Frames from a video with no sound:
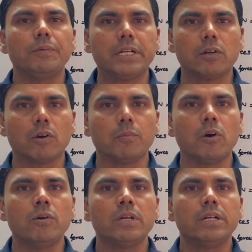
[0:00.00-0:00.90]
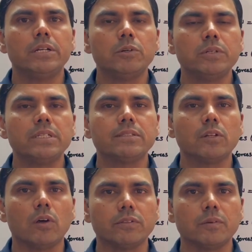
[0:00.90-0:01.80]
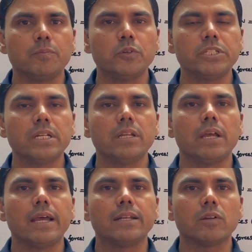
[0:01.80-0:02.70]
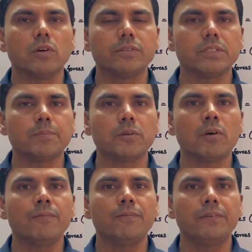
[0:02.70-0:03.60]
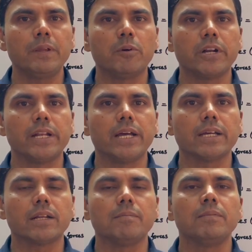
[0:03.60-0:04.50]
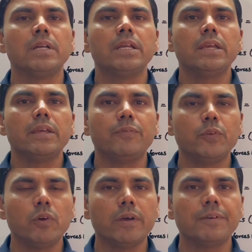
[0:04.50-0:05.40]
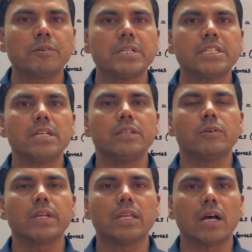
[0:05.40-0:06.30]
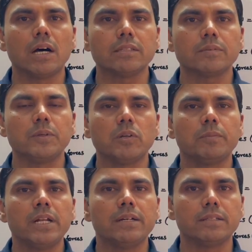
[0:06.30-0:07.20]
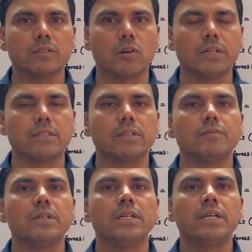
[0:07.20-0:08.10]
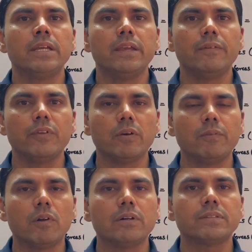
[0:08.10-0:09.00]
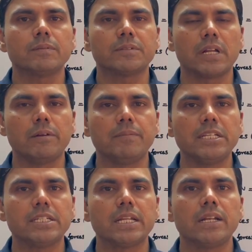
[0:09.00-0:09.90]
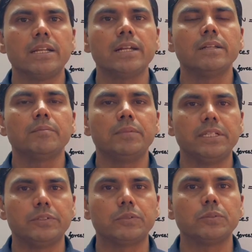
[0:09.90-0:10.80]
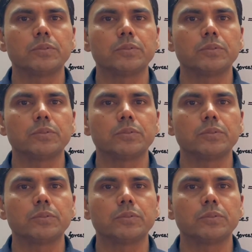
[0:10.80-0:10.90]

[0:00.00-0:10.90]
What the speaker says: we will talk about Newton's laws of motion and concept of free body diagram. If you have a question, you can ask me on my Discord server. If you have not subscribed my channel yet, please do